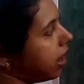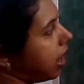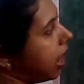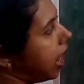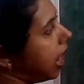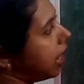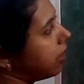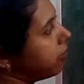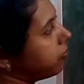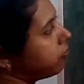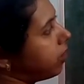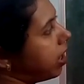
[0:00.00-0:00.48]

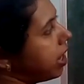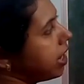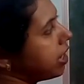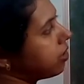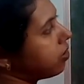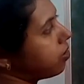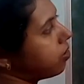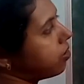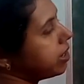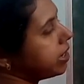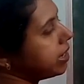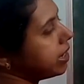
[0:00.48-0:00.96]
and y
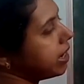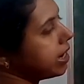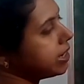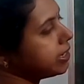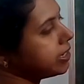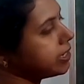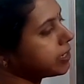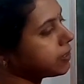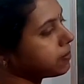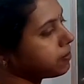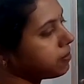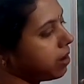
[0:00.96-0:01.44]

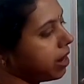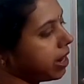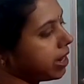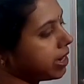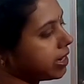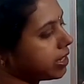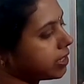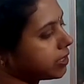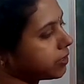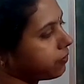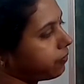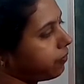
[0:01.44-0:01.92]
coordinate is
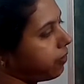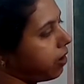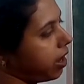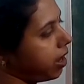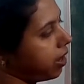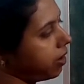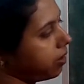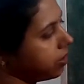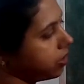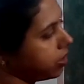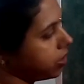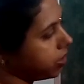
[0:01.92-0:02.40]
minus
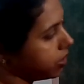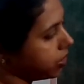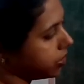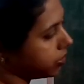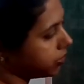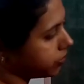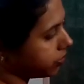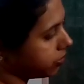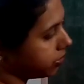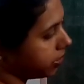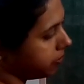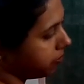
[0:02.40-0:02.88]
5.
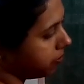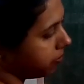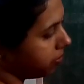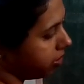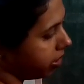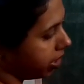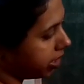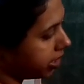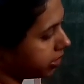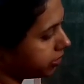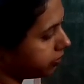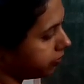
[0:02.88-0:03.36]
So the
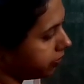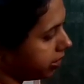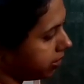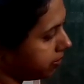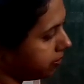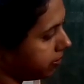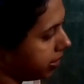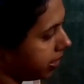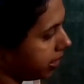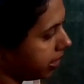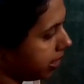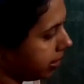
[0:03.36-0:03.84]
point
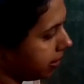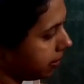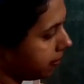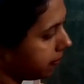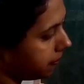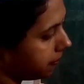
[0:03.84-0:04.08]
will be